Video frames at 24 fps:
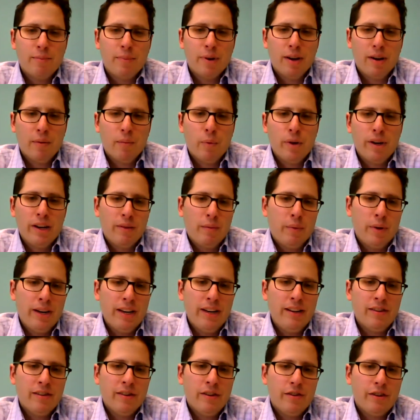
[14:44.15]
but we
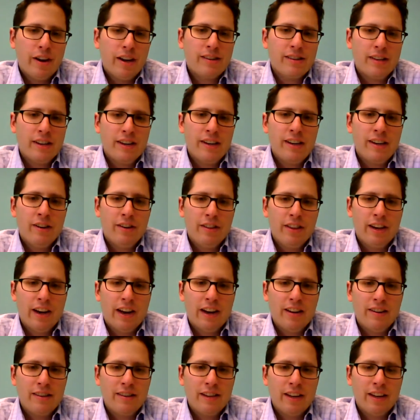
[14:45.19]
need to address it here in the
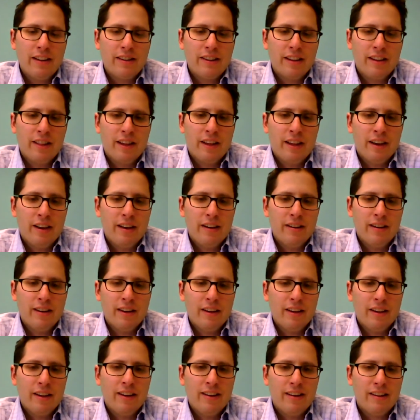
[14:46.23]
United States. And
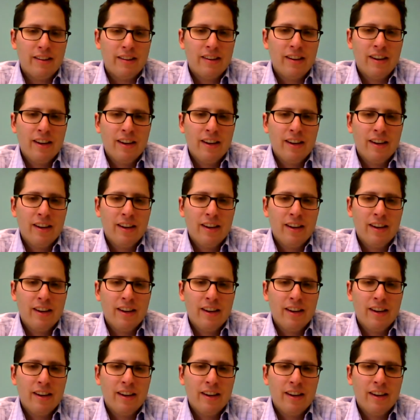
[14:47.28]
it's